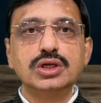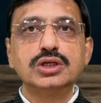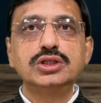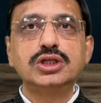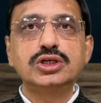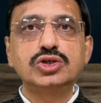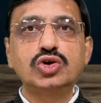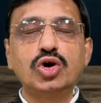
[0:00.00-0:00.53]

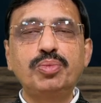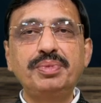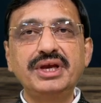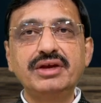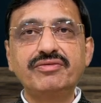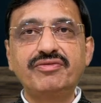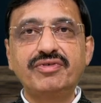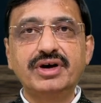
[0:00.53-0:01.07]
The topic
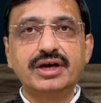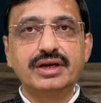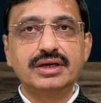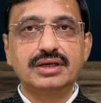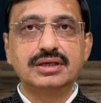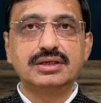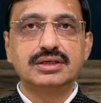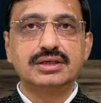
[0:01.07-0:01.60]
for
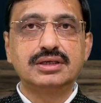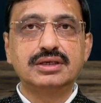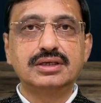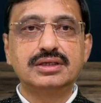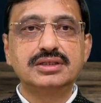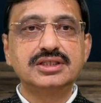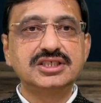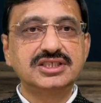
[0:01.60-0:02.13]

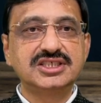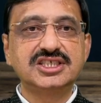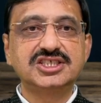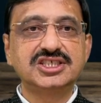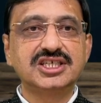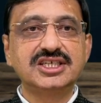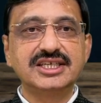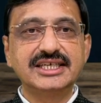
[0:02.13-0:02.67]
this
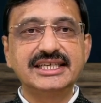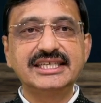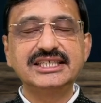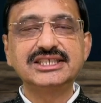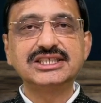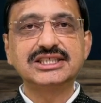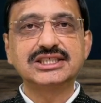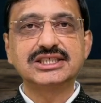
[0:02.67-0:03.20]
session
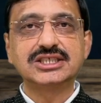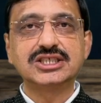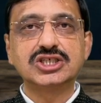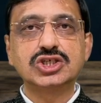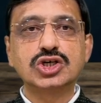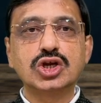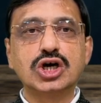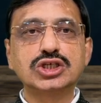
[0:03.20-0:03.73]
is
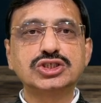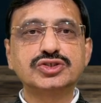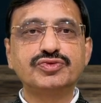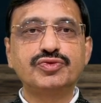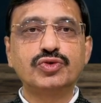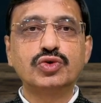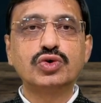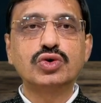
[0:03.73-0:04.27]
Clause
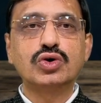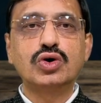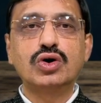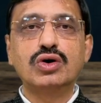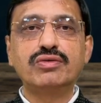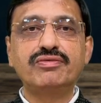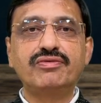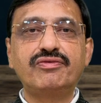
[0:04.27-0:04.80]
4
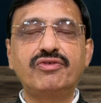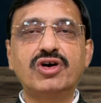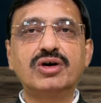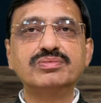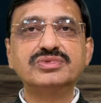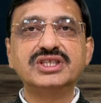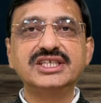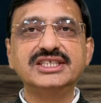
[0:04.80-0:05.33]
of
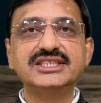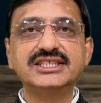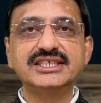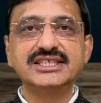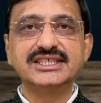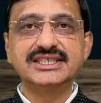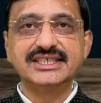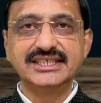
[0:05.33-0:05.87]
Form
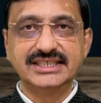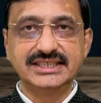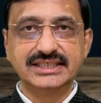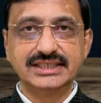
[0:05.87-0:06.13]
3CD.